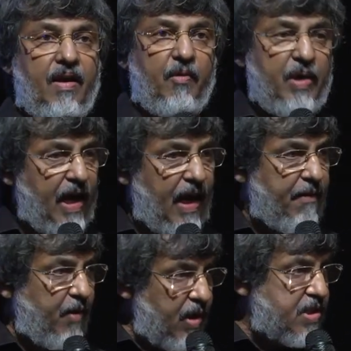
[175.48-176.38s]
We
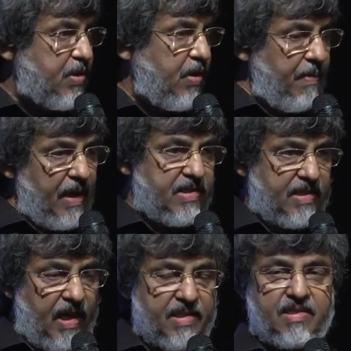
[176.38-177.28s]
have also amongst
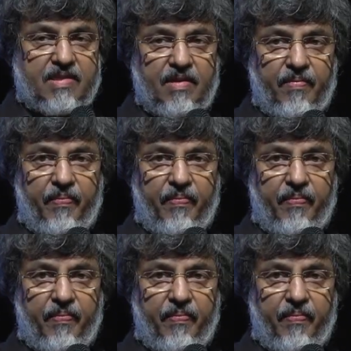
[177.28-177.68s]
us